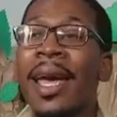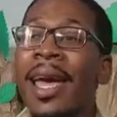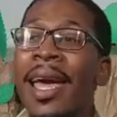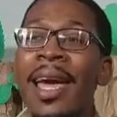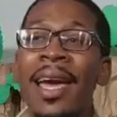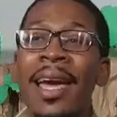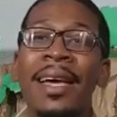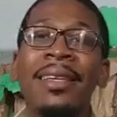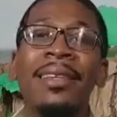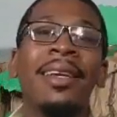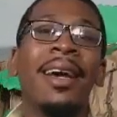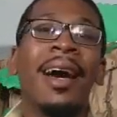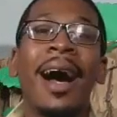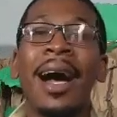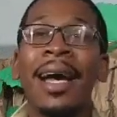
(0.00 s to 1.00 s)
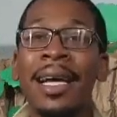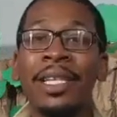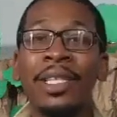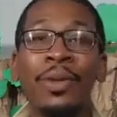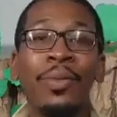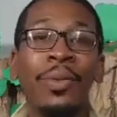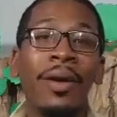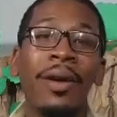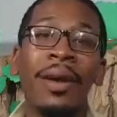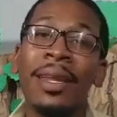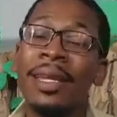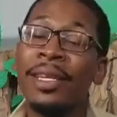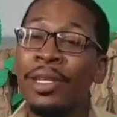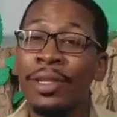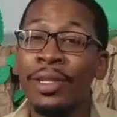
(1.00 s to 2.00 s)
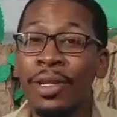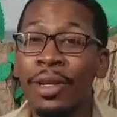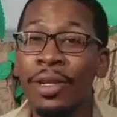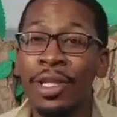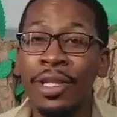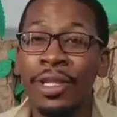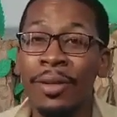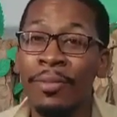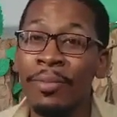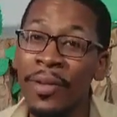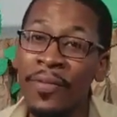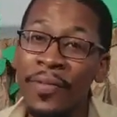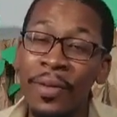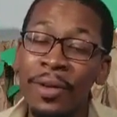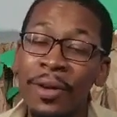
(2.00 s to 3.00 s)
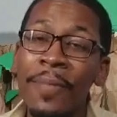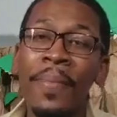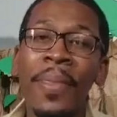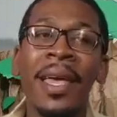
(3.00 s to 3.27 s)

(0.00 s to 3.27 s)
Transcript: and I got to wear it to church before,